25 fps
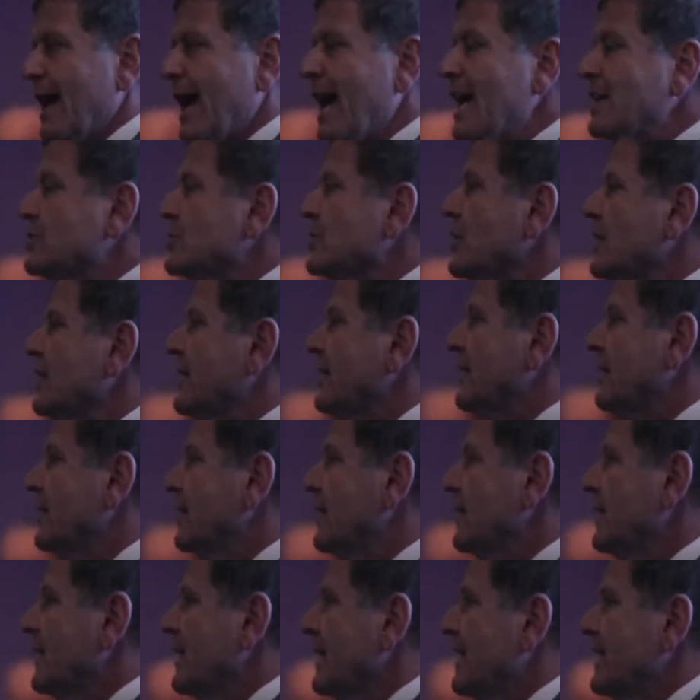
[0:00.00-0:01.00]
actually
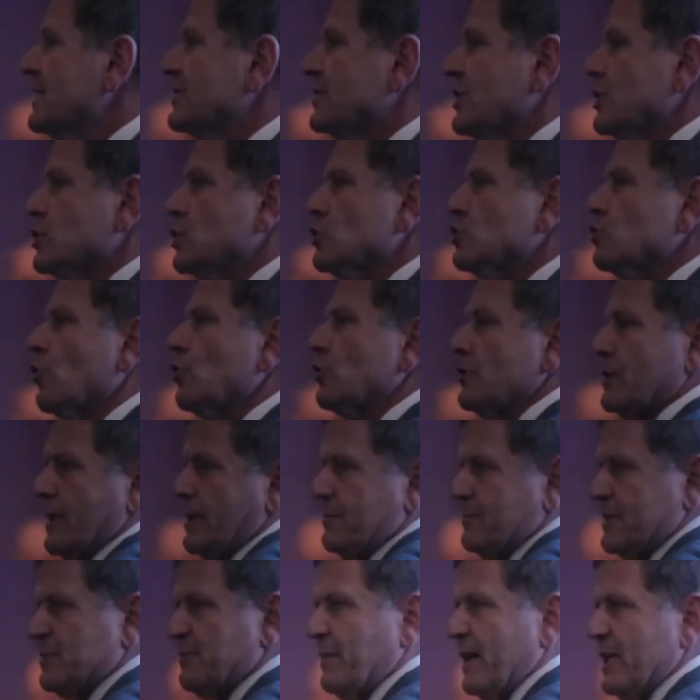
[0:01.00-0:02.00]
is a
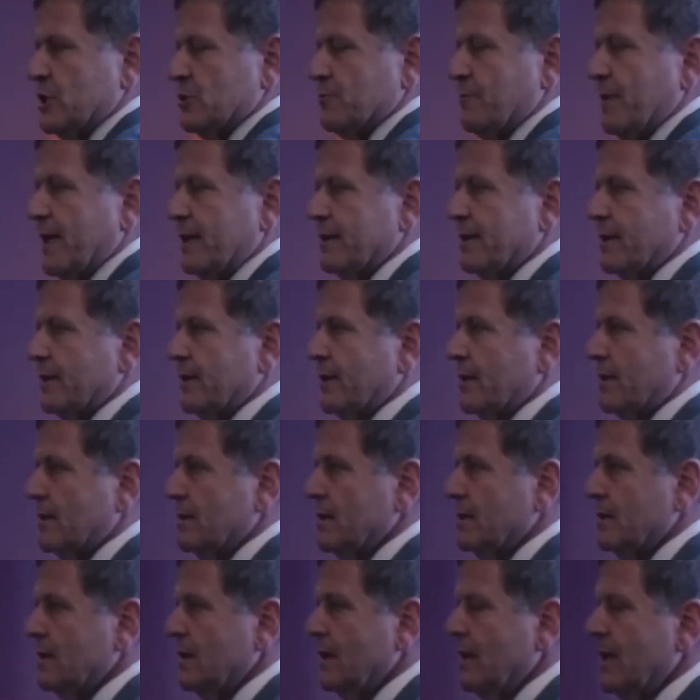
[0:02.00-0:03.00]
short-term space maintainer.
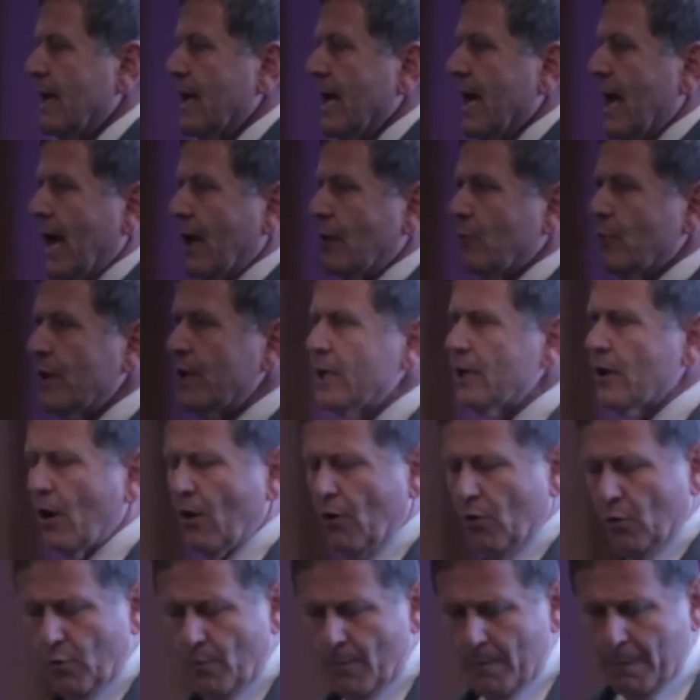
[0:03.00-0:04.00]
And we
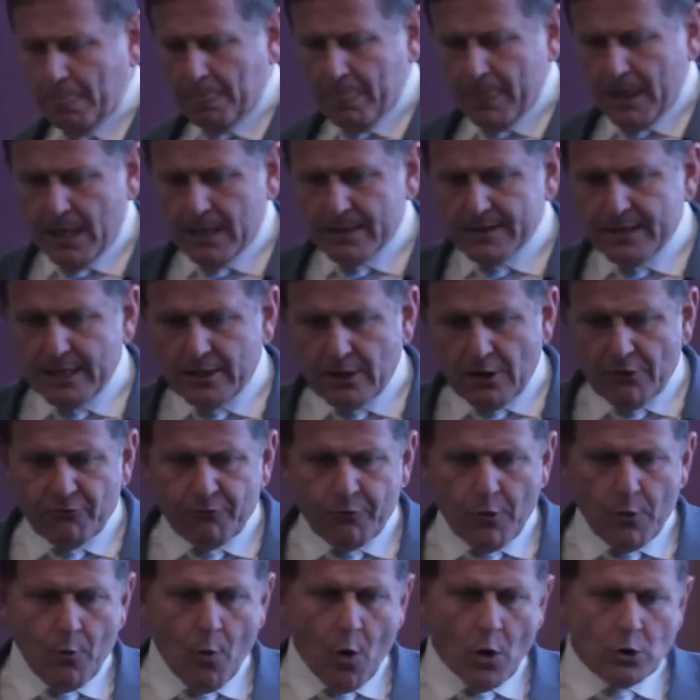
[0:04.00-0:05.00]
know that
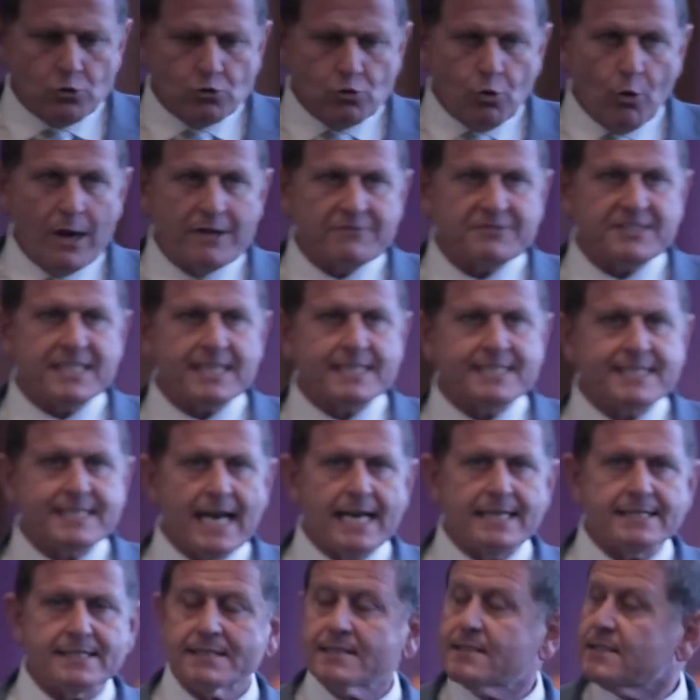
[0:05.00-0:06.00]
if we want to have
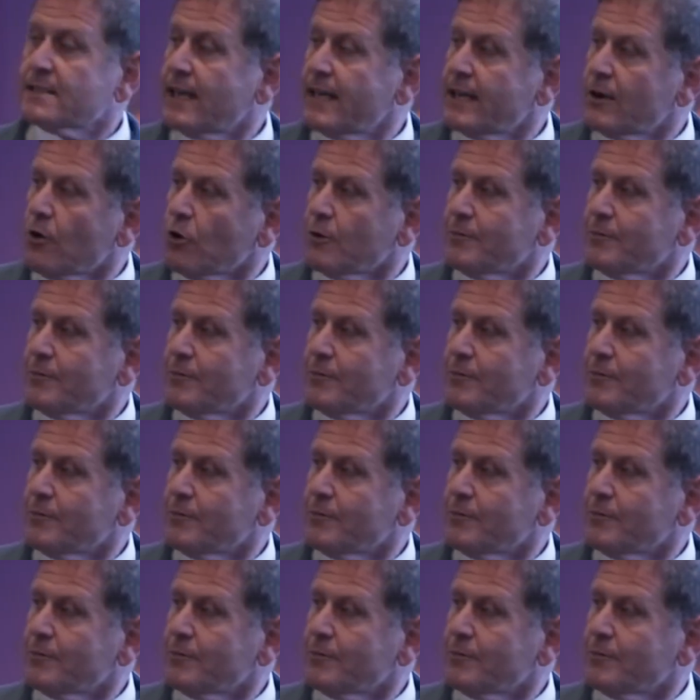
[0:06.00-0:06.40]
success in